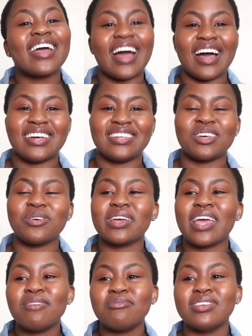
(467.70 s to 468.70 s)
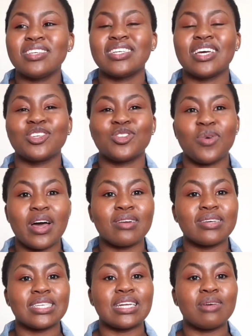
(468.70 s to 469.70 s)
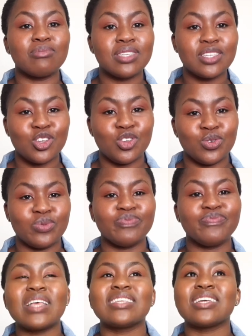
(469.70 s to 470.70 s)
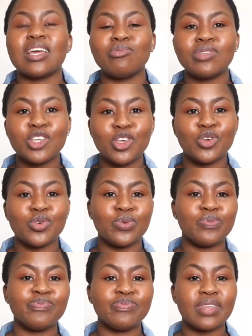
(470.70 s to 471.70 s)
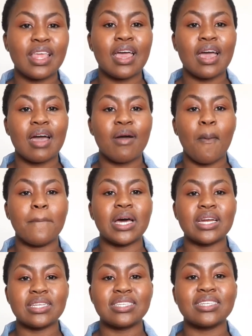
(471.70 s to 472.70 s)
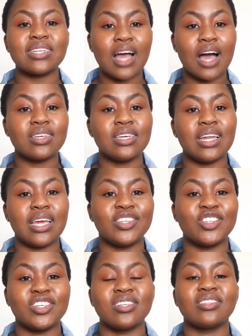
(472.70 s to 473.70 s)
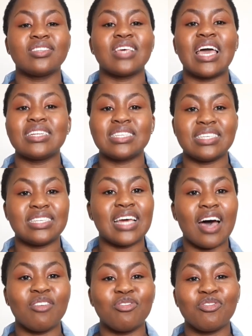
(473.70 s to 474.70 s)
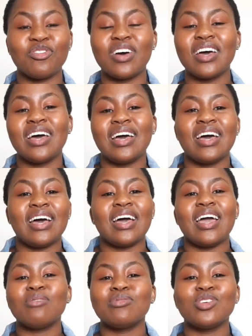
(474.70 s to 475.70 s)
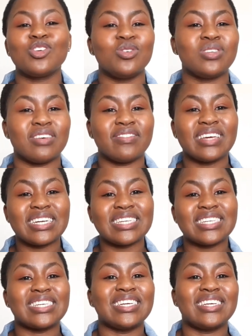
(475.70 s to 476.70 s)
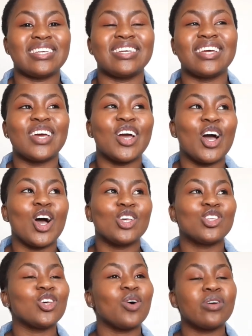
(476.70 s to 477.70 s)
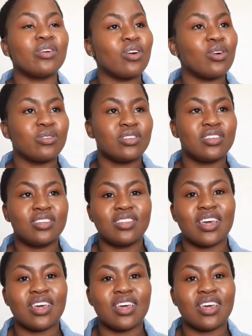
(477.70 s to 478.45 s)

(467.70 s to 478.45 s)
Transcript: Guys, our chemistry test one was an M C Q. It's an M C Q, but it's still calculations and stuff. M C Qs are very tricky. So we wrote.